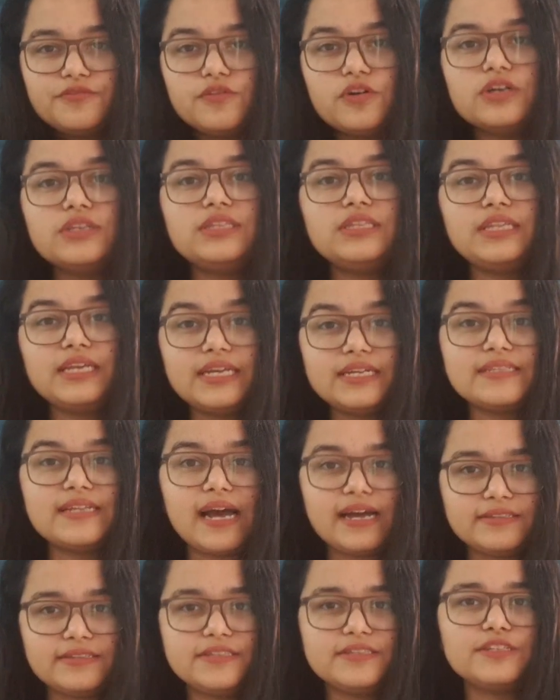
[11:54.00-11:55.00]
convert
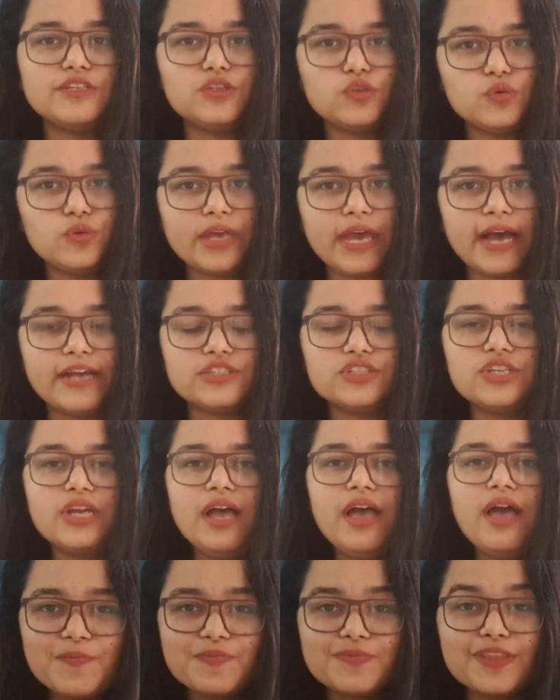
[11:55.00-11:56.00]
these assets into
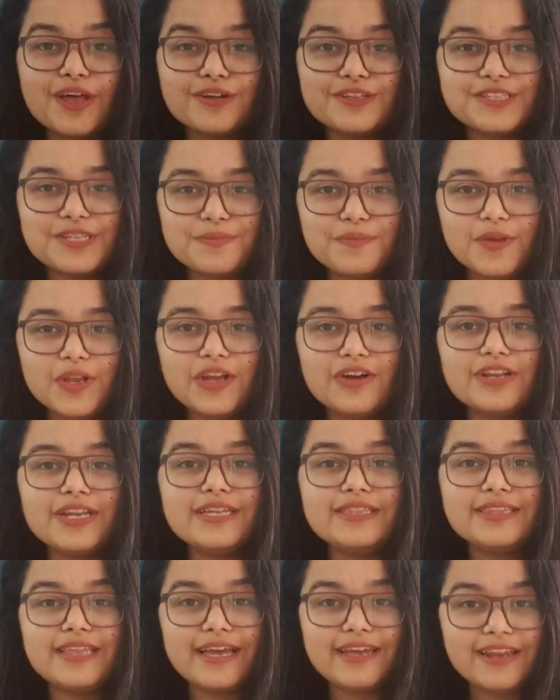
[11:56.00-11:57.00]
cash. Now,
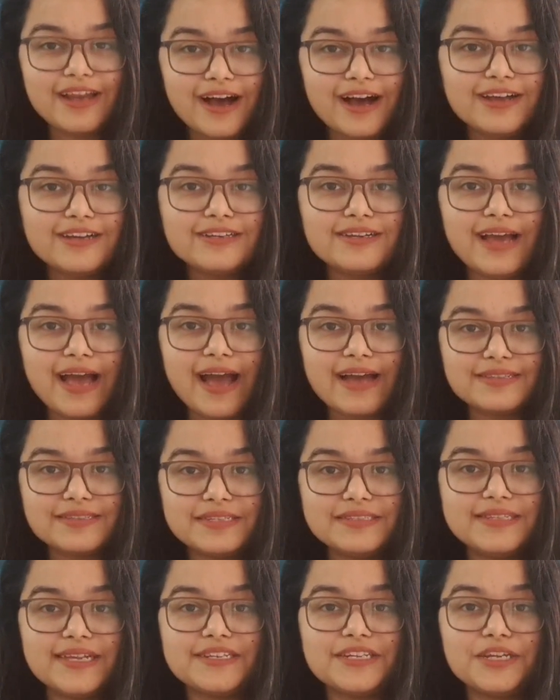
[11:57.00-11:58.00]
similarly, there are
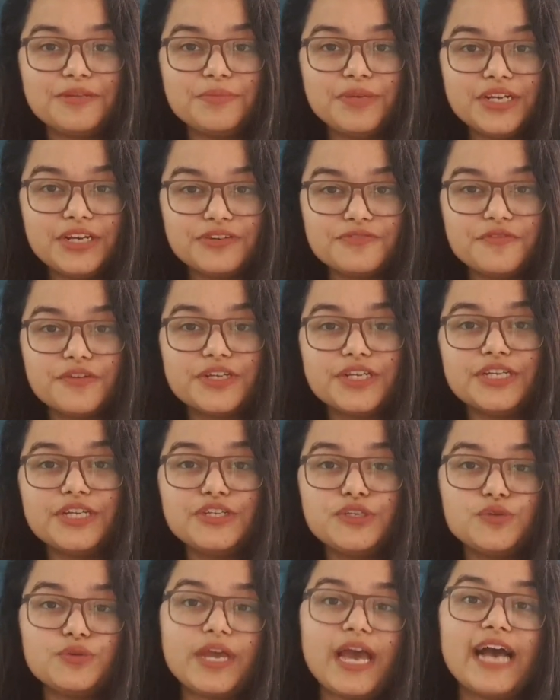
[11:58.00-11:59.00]
assets that can be
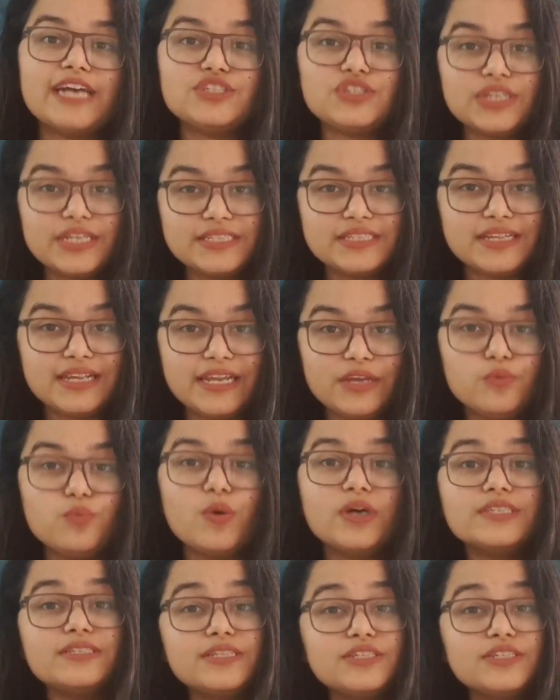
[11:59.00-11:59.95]
converted into cash easily.